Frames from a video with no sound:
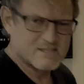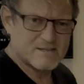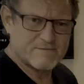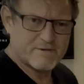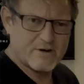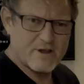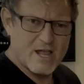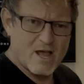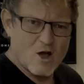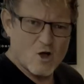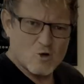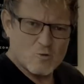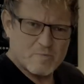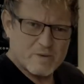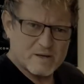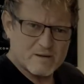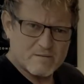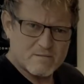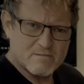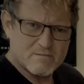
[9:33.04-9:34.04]
a very
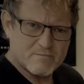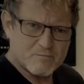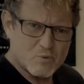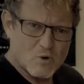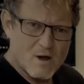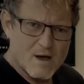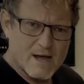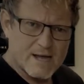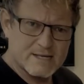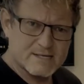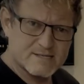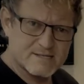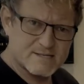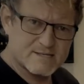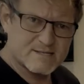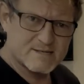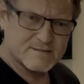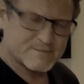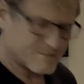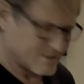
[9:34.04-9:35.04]
open,
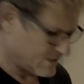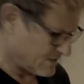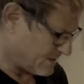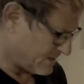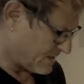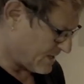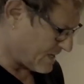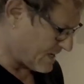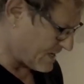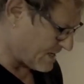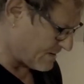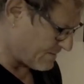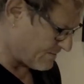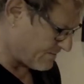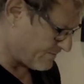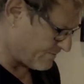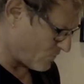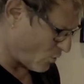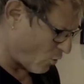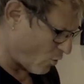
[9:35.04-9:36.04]
bright,
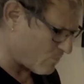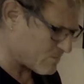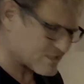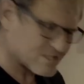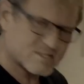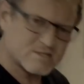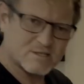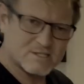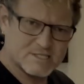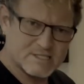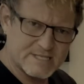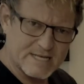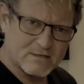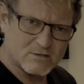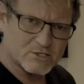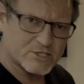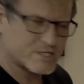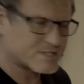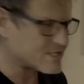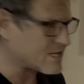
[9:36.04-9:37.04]
almost
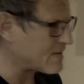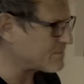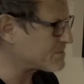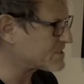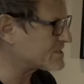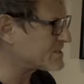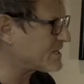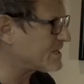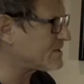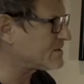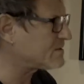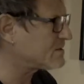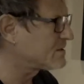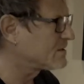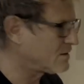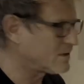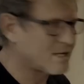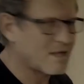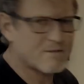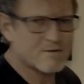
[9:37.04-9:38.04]
nostalgic type of sound.
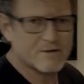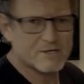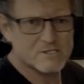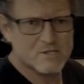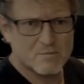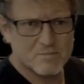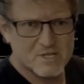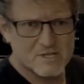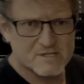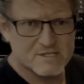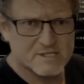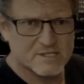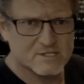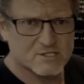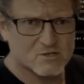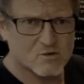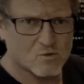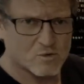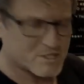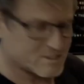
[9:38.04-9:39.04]
Another example of the
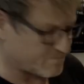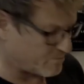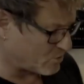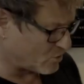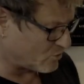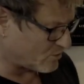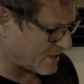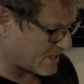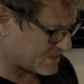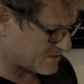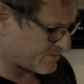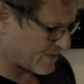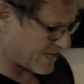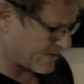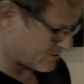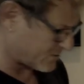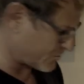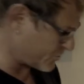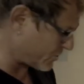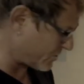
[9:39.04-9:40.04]
6th chord is Blue Eyes by
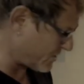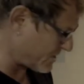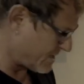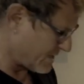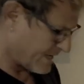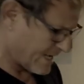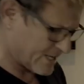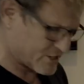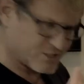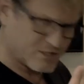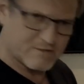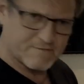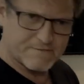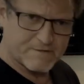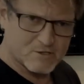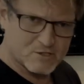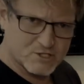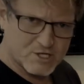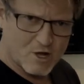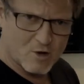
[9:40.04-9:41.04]
Elton John. Actually, the
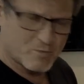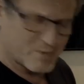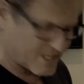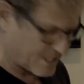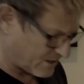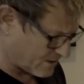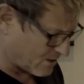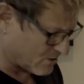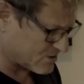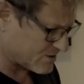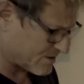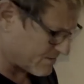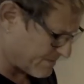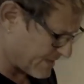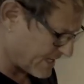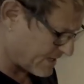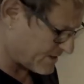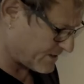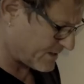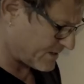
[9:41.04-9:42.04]
first opening note of the
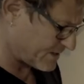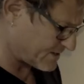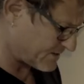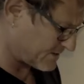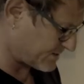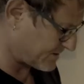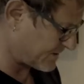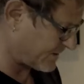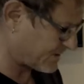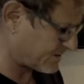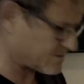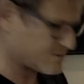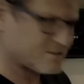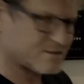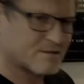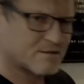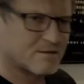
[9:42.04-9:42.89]
melody is the 6th.